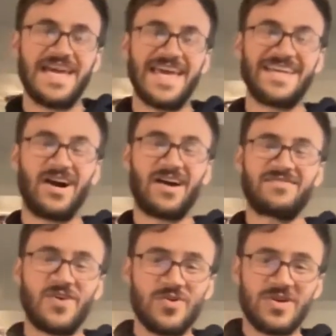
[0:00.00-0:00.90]
a God
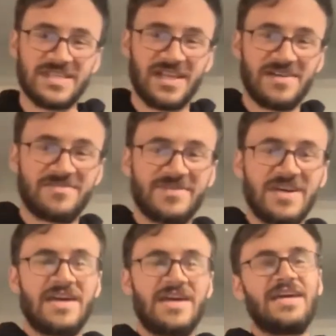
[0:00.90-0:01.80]
focused life,
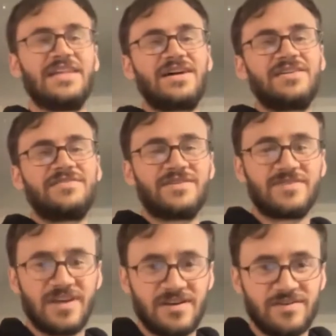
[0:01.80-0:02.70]
a life of
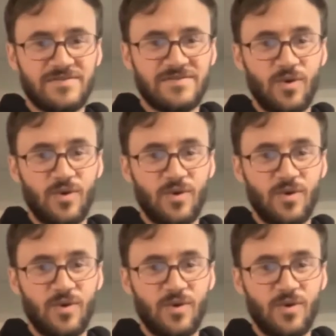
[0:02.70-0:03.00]
love.